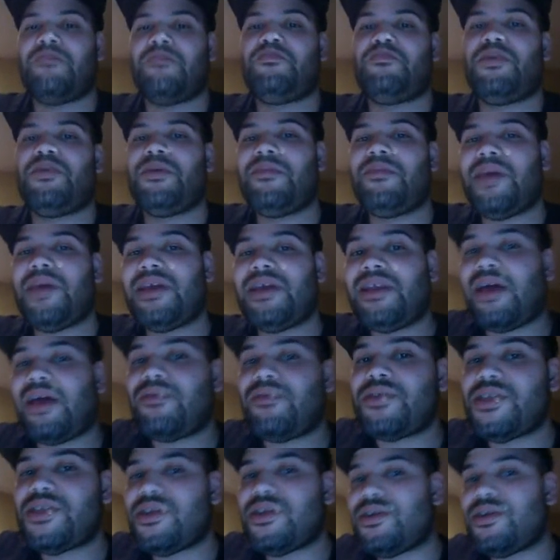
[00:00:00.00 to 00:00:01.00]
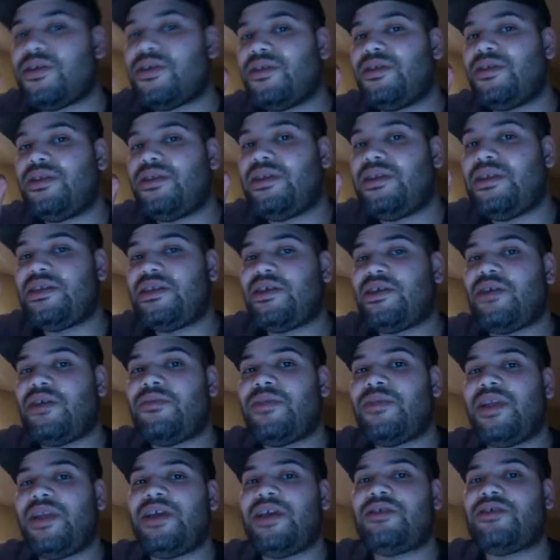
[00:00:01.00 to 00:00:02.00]
But man, that was the
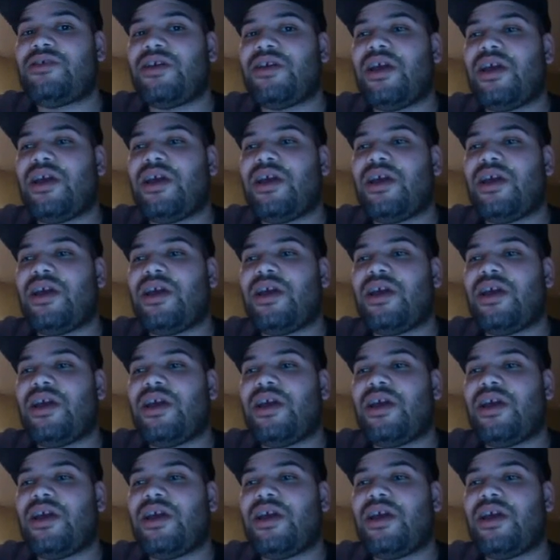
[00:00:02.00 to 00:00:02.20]
determination.